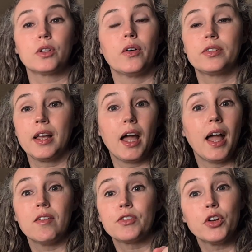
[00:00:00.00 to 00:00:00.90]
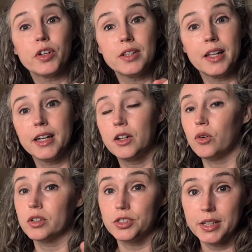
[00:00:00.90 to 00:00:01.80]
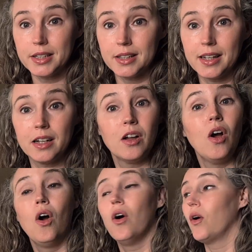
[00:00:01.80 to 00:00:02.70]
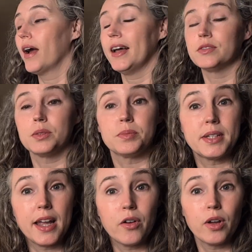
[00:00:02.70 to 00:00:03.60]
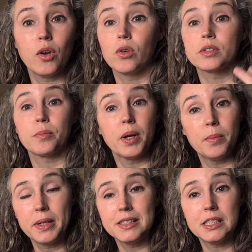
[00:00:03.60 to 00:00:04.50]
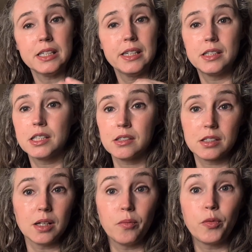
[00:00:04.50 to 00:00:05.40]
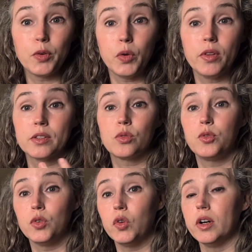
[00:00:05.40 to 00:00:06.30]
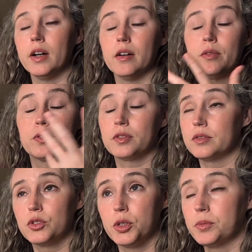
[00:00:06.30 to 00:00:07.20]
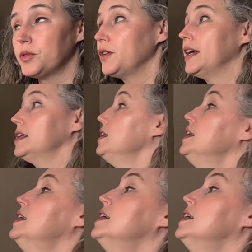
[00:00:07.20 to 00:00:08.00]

So say I have a turkey leg or a chicken leg, or I have some dairy or some pumpkin seeds, some food that's full of tryptophan.